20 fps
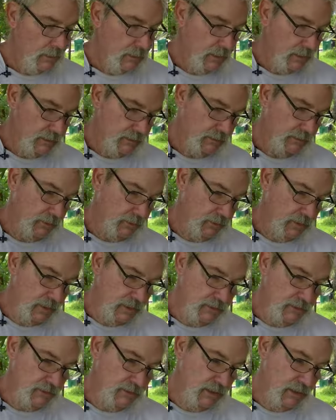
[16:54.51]
and don't
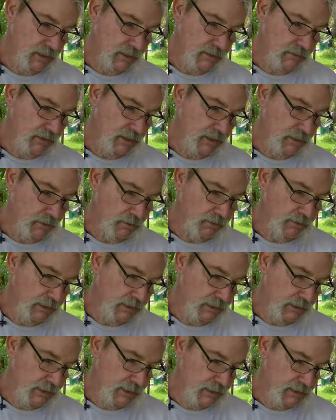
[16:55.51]
get too carried away going
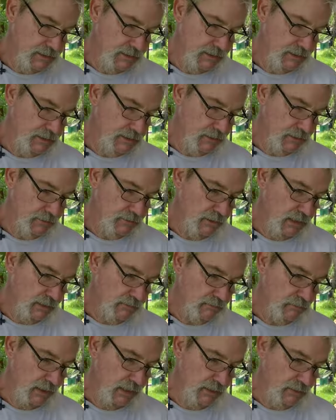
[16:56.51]
on the edge, because it'll
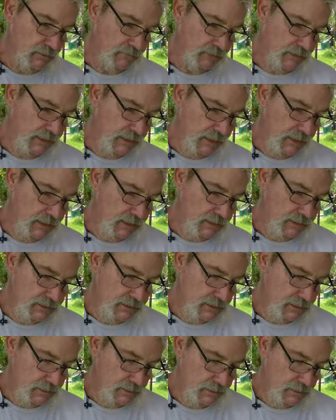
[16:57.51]
run way over the edge.
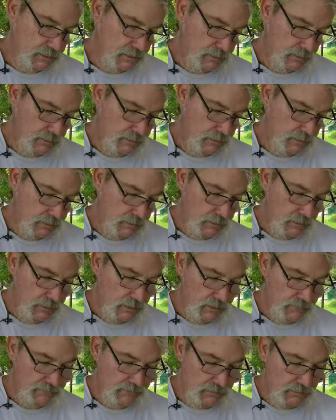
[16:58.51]

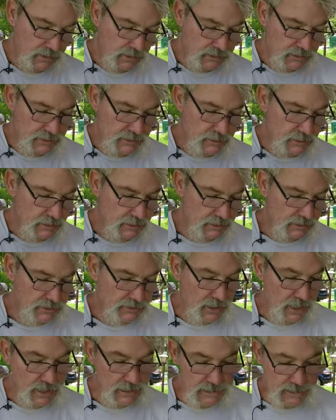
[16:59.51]
If you miss it and it
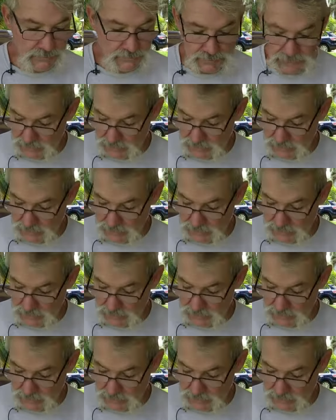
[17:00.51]
dries up